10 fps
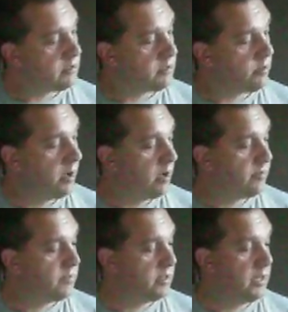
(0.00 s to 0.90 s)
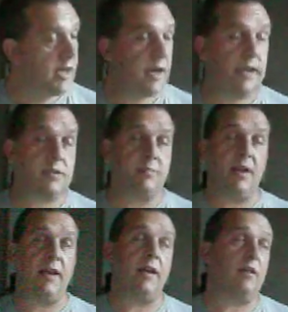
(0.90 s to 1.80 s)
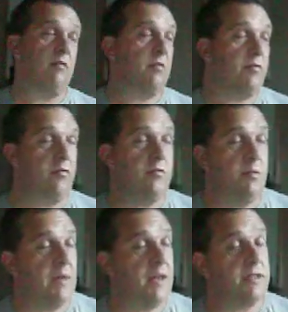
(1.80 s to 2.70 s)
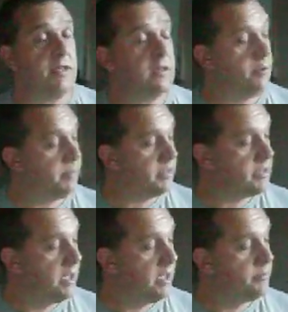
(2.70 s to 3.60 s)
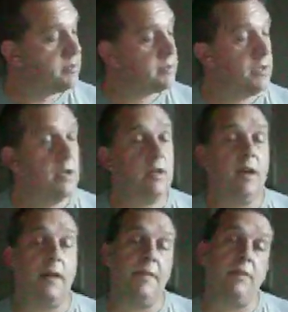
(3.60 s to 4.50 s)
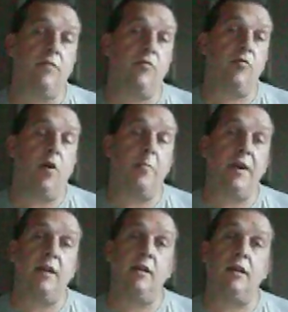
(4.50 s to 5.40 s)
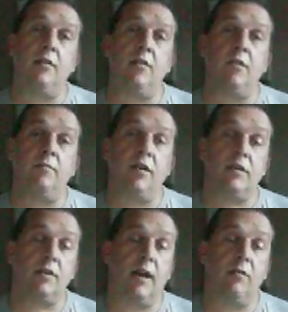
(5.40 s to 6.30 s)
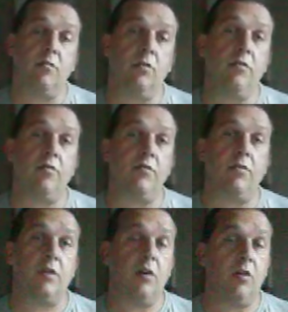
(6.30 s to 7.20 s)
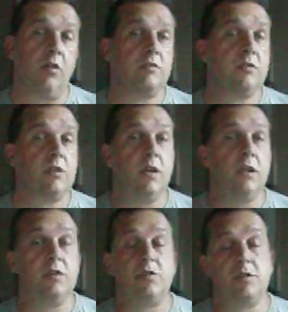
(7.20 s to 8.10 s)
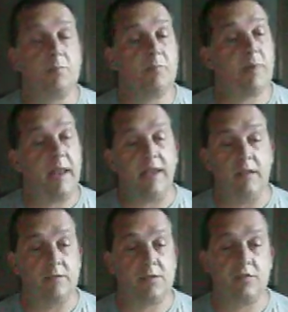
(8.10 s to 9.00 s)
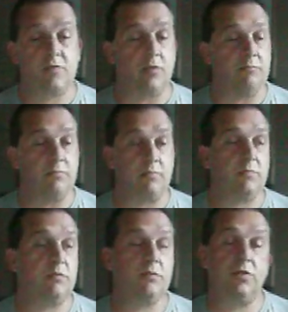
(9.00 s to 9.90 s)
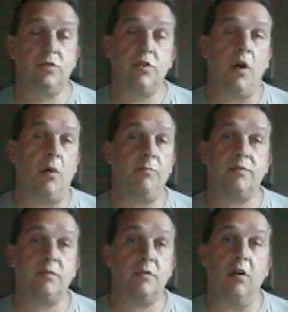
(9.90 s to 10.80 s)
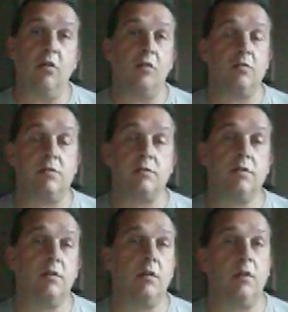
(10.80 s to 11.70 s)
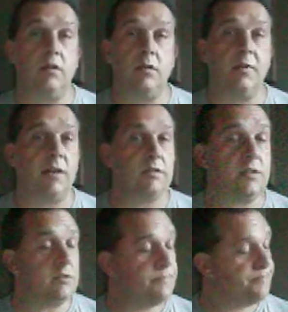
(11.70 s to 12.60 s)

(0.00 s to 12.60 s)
quite often I like to play it through the melody a couple of times and then drop in a kind of run through the chords, just playing strum chopped chords on the banjo.